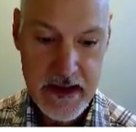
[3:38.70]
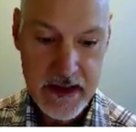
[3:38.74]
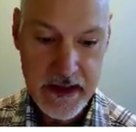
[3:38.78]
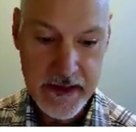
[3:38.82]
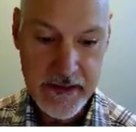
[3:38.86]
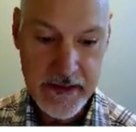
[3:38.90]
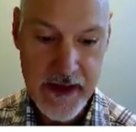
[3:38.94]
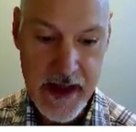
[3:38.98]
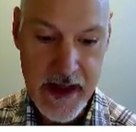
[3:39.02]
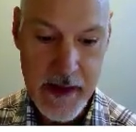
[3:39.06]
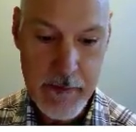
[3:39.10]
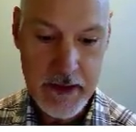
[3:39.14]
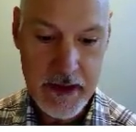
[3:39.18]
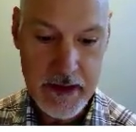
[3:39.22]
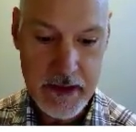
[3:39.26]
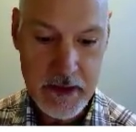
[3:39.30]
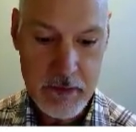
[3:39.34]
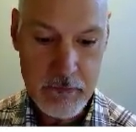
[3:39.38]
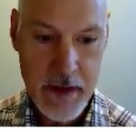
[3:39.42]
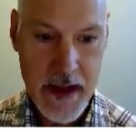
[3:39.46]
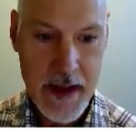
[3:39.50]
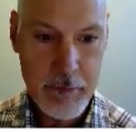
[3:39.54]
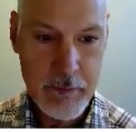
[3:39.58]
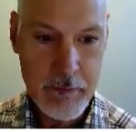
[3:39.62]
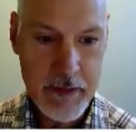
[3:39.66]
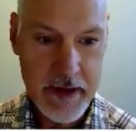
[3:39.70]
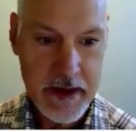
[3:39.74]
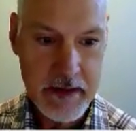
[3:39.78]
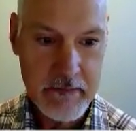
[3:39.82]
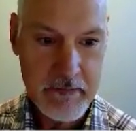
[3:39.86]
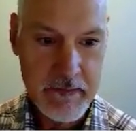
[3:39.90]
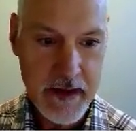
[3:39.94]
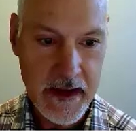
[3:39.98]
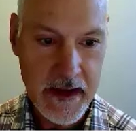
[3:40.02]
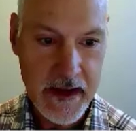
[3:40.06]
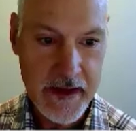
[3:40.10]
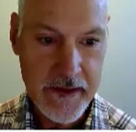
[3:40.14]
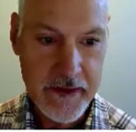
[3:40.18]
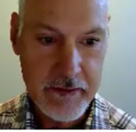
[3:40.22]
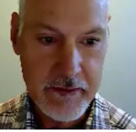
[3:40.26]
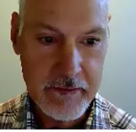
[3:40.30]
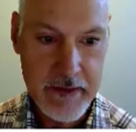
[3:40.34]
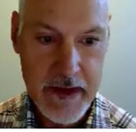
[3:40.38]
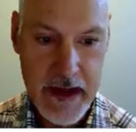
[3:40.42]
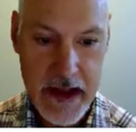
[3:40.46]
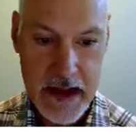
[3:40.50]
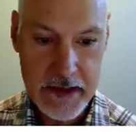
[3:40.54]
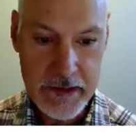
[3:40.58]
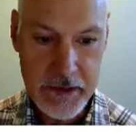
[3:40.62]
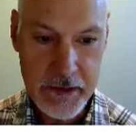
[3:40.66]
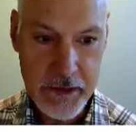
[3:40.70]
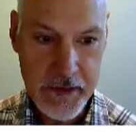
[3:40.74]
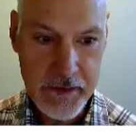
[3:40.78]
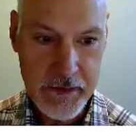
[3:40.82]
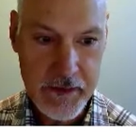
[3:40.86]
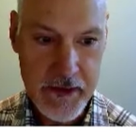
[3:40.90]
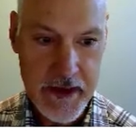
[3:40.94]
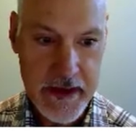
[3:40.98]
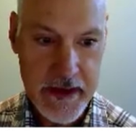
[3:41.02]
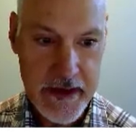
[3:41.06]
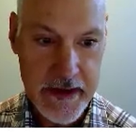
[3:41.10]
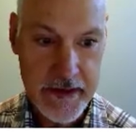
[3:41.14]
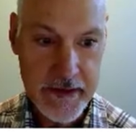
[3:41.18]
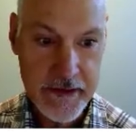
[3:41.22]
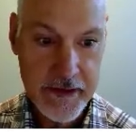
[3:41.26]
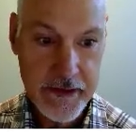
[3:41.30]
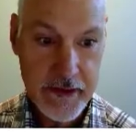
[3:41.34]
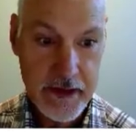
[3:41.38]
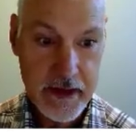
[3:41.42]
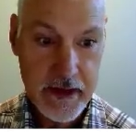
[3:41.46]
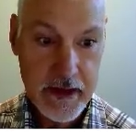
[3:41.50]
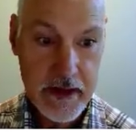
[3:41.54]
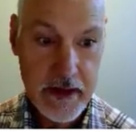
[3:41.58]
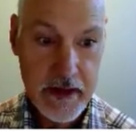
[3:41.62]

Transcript: Examining the web, we can find some values for these.